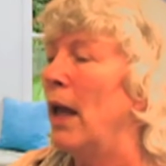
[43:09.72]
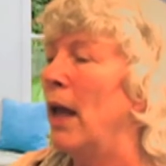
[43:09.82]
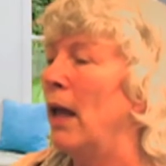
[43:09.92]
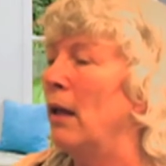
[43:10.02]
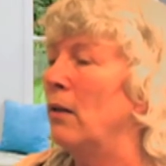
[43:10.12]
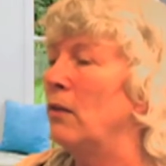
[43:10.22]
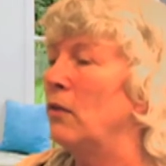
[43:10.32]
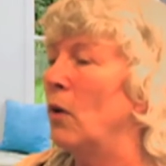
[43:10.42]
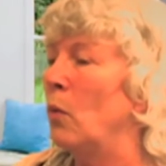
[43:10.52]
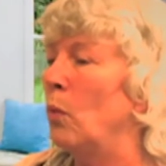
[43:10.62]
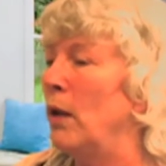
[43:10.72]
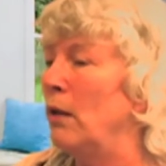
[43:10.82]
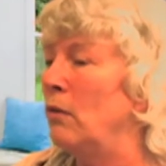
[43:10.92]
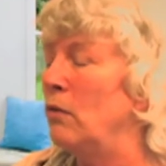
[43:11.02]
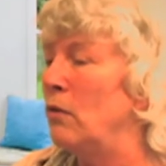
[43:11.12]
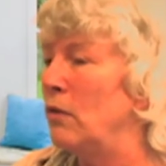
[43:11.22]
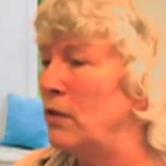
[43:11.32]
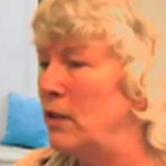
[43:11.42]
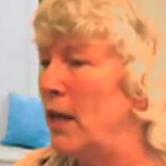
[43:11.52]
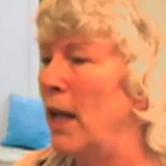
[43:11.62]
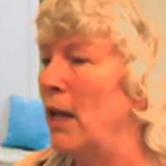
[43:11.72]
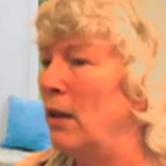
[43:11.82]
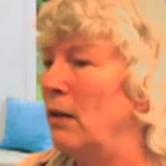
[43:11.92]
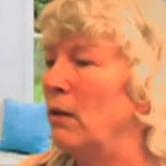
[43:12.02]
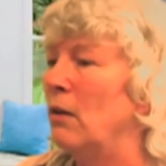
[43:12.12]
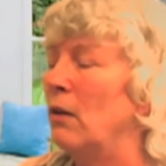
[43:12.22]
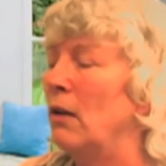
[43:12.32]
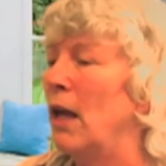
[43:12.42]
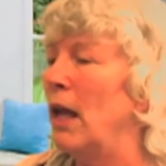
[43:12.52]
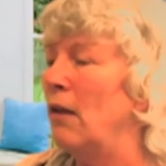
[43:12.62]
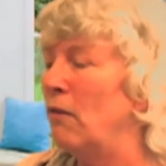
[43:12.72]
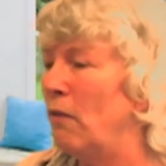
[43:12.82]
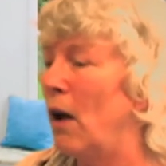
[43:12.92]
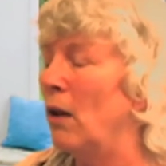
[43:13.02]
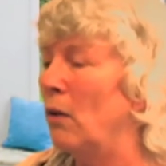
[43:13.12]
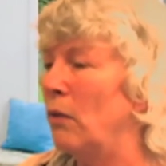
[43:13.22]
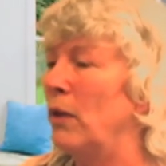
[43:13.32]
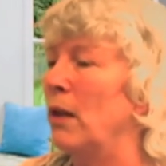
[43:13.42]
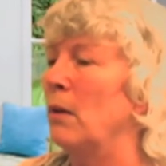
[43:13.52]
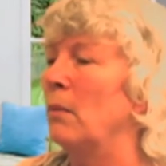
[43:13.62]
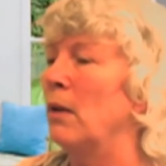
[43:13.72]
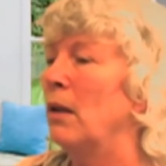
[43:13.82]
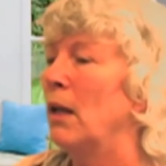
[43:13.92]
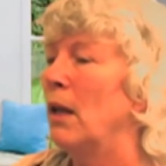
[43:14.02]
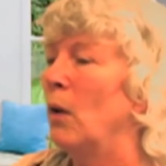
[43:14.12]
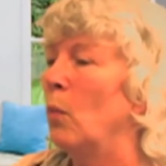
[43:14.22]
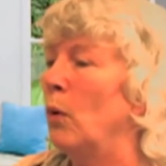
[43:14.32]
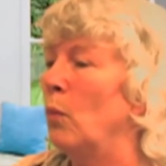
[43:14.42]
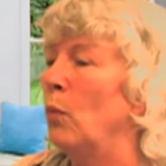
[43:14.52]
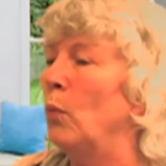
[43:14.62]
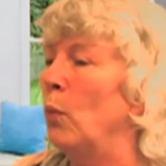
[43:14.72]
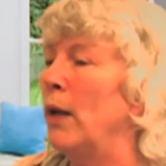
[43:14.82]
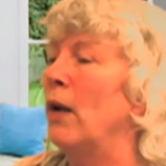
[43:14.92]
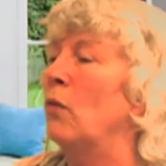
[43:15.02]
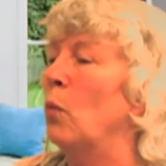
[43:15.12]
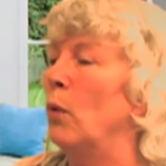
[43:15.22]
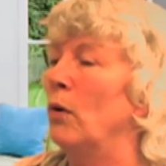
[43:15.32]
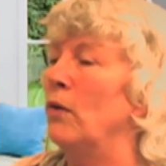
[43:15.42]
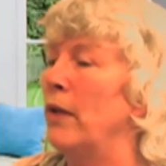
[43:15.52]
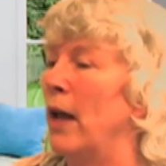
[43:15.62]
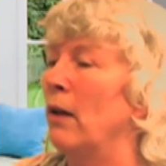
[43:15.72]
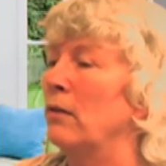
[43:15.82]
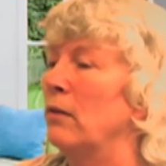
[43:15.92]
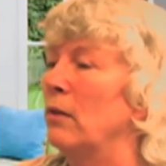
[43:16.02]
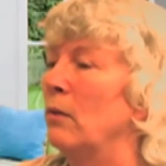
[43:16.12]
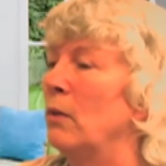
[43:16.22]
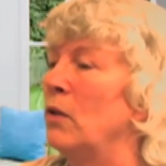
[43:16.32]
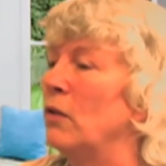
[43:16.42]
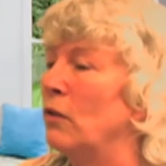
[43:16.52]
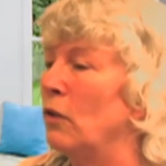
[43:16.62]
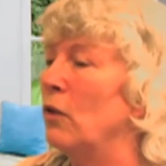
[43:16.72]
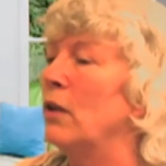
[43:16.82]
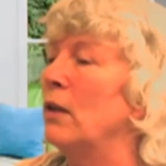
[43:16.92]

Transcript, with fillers: And so we stay and follow them whenever we're in doubt. We just look